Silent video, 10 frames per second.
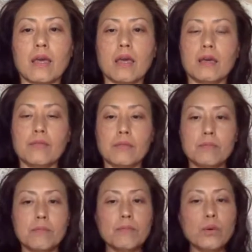And the
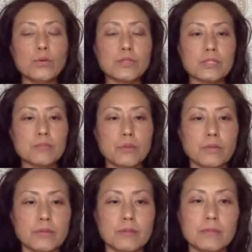most
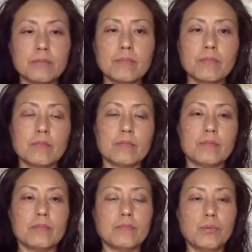important
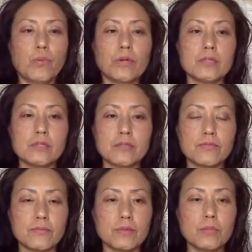point
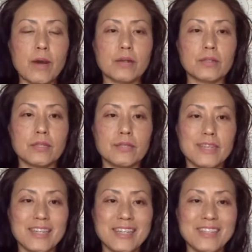about
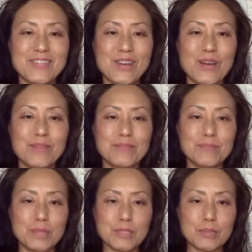giving from
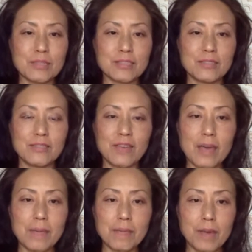perspective of
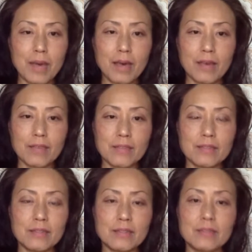empath
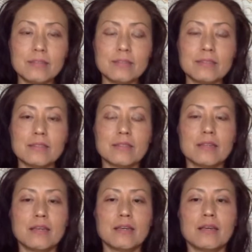is
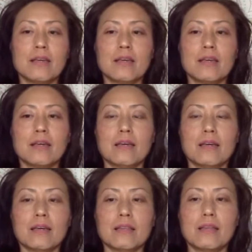
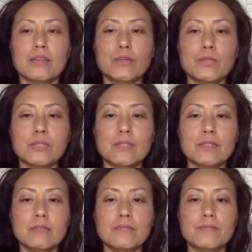that you want to
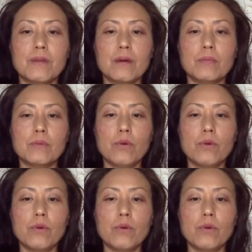give from